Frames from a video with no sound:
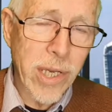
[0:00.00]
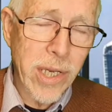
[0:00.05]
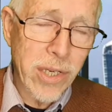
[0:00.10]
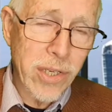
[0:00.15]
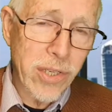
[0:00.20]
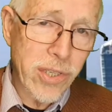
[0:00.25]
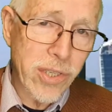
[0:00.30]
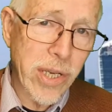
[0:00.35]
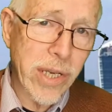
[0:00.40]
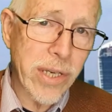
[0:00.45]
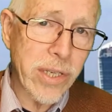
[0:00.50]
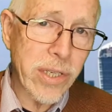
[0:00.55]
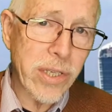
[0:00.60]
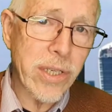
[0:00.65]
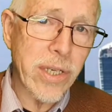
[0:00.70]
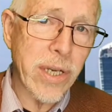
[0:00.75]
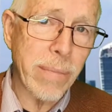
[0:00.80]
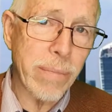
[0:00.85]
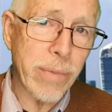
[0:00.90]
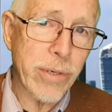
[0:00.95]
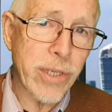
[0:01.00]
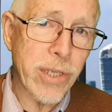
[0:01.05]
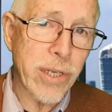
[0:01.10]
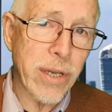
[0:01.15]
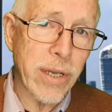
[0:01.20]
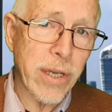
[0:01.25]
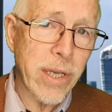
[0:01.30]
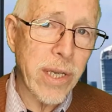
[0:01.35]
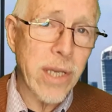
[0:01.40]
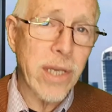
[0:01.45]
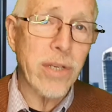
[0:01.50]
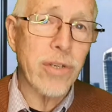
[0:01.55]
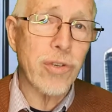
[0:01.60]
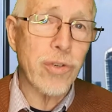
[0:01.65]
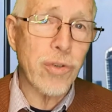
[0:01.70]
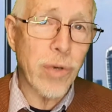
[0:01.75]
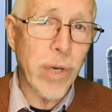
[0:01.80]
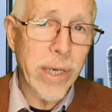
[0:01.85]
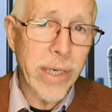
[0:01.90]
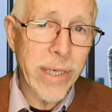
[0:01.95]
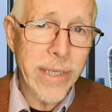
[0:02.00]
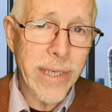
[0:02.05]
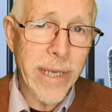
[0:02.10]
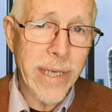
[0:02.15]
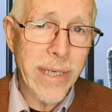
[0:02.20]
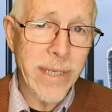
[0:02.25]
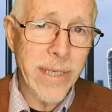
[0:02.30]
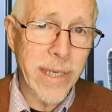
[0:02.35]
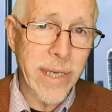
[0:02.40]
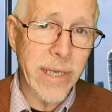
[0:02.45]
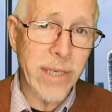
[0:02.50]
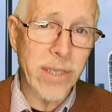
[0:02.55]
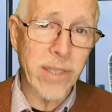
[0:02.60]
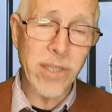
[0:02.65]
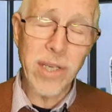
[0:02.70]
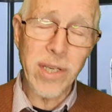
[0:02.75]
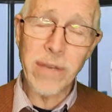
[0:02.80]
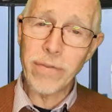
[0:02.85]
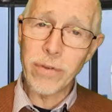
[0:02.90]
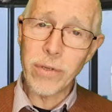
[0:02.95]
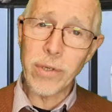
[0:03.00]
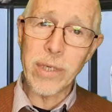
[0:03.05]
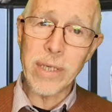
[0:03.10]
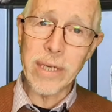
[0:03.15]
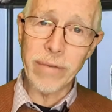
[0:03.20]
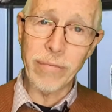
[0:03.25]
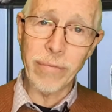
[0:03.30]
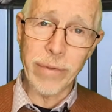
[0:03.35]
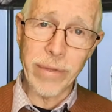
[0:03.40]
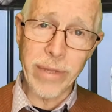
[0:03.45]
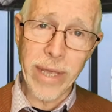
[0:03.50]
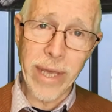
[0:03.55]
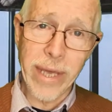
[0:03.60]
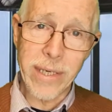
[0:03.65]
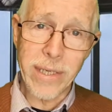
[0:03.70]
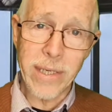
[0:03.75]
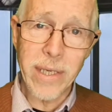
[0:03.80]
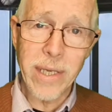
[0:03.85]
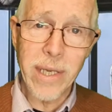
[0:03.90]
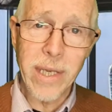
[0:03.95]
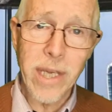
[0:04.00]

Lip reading: Set your temperature, try it at 18, see if you can live with that.